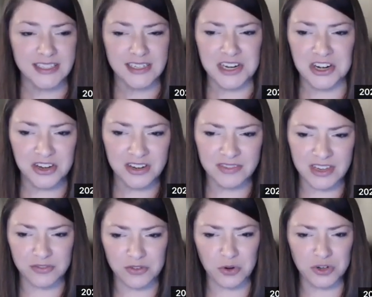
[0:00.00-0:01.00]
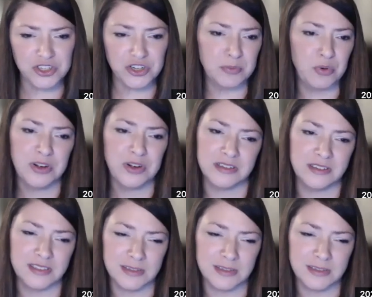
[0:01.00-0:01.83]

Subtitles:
to narrative that, of course, are important.